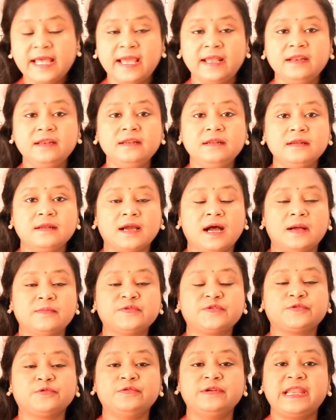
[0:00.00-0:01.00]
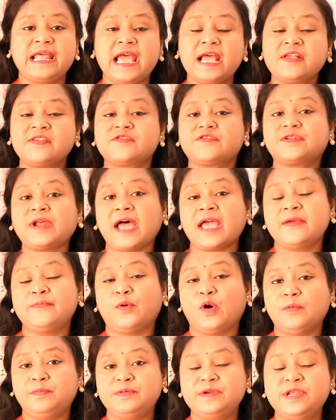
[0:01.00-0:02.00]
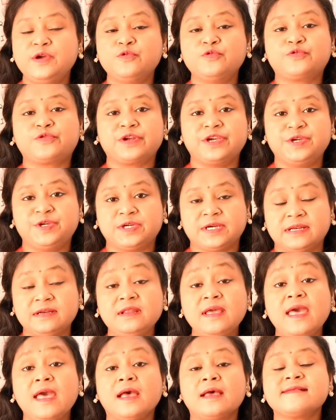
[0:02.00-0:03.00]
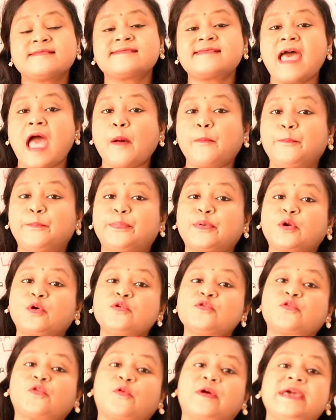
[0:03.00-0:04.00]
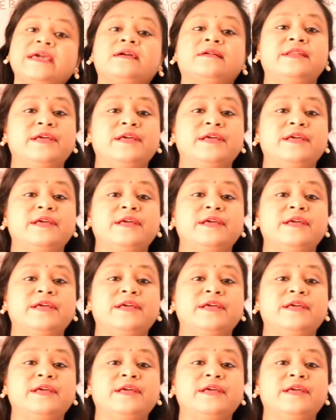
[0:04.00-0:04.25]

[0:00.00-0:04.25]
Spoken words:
Then comes to next type of nutrition, saprozoic